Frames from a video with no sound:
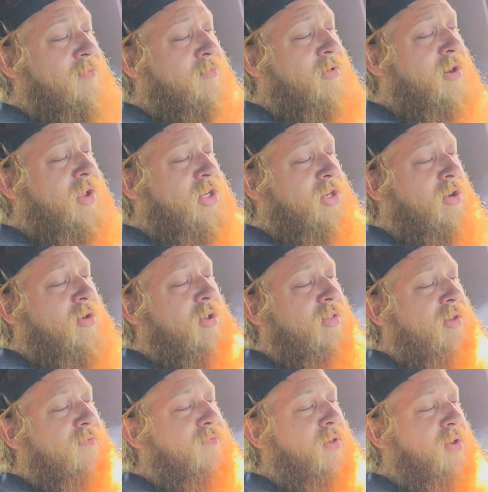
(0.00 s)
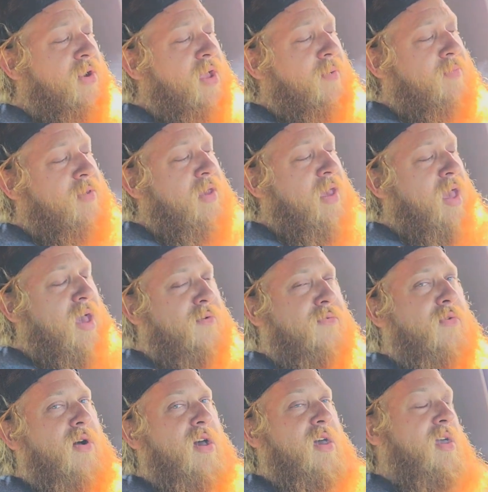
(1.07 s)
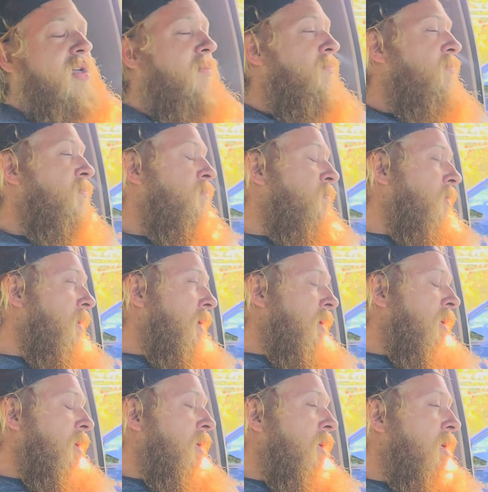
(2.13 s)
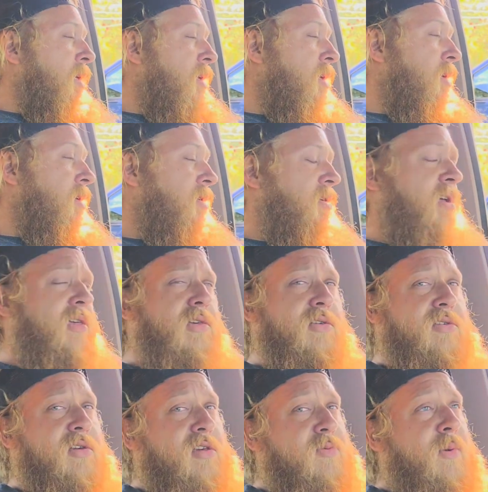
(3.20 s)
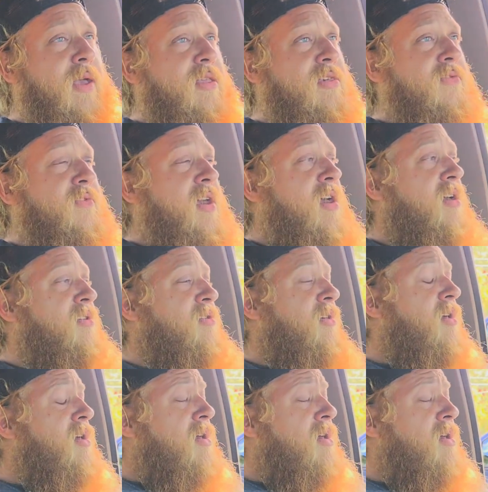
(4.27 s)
pretty sure I only filled up to halfway. Diesel's expensive, guys.